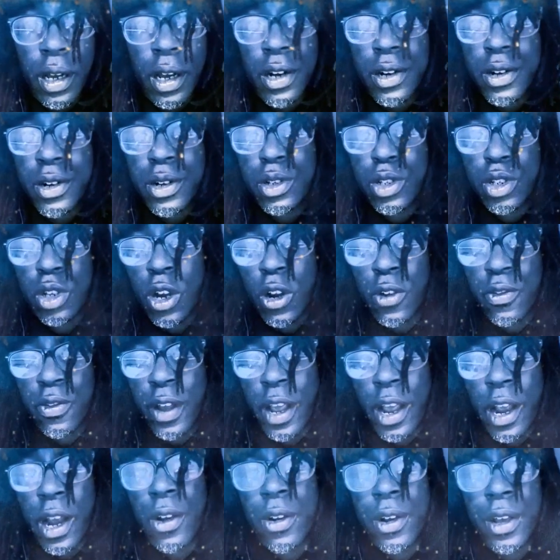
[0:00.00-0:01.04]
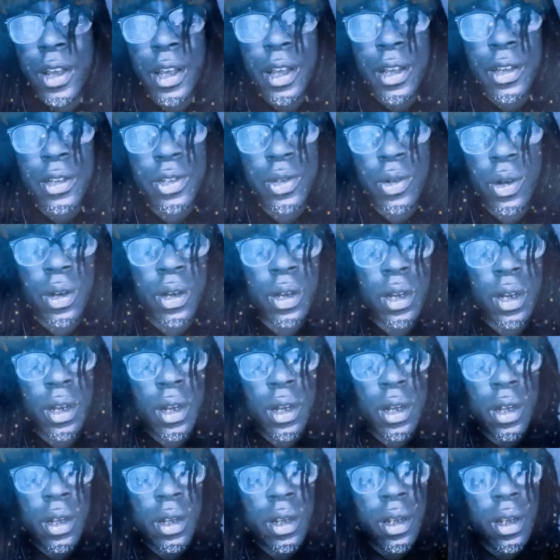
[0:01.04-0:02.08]
underserved areas or
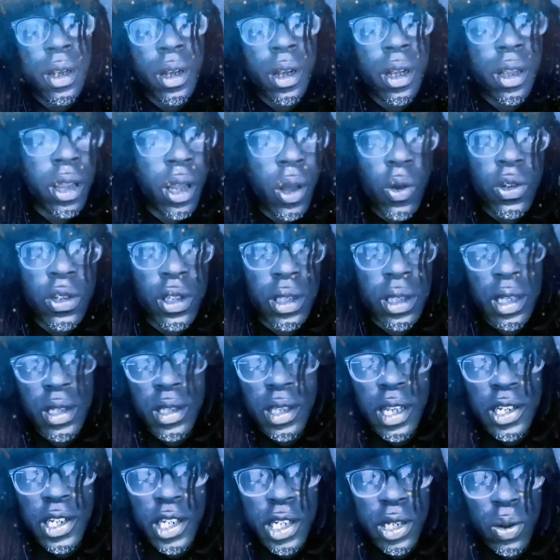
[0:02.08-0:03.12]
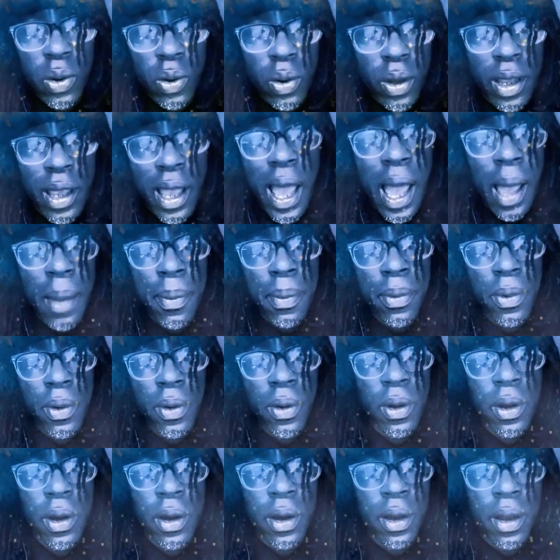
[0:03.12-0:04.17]
close the digital gap
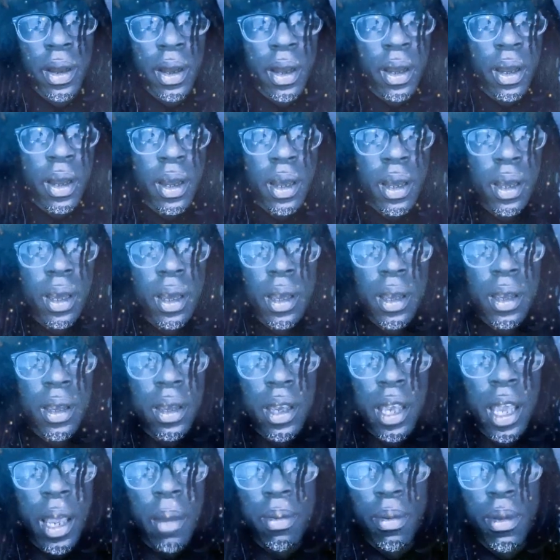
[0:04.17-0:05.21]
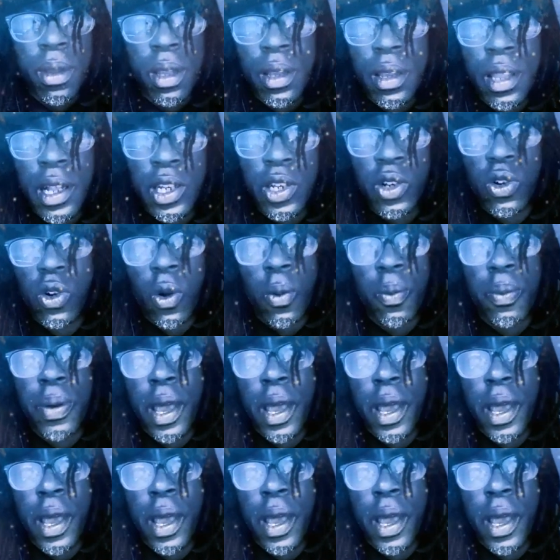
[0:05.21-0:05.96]
or keep the digital